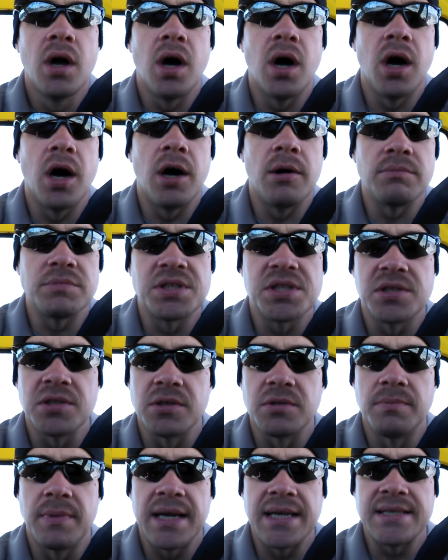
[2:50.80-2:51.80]
Um,
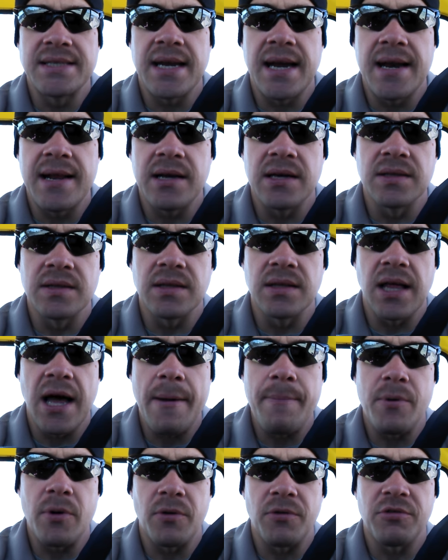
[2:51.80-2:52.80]
still maintaining on the
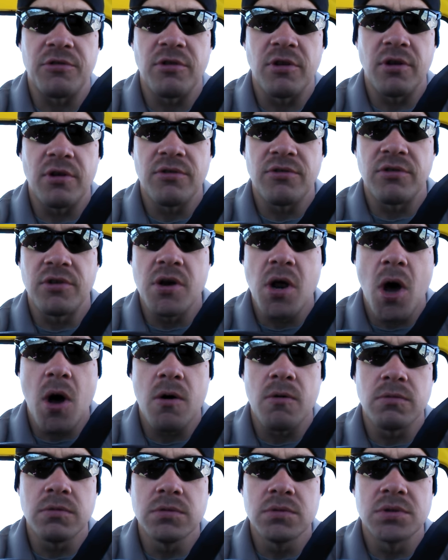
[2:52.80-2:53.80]
Lipo 6, you
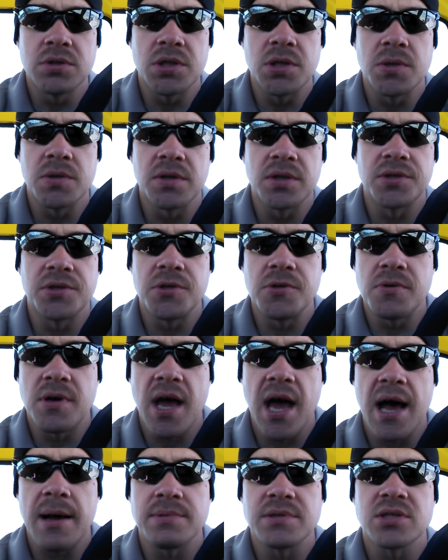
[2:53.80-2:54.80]
know, doing the two
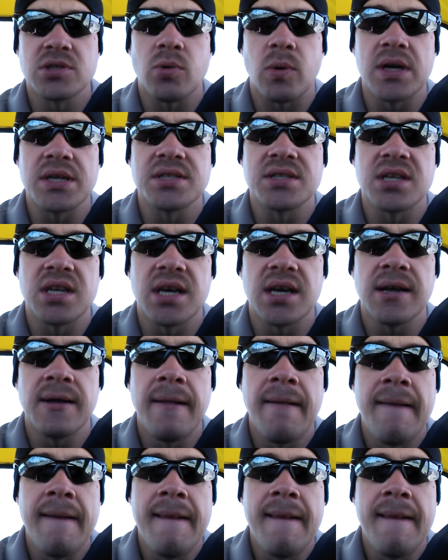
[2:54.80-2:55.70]
caps twice a day.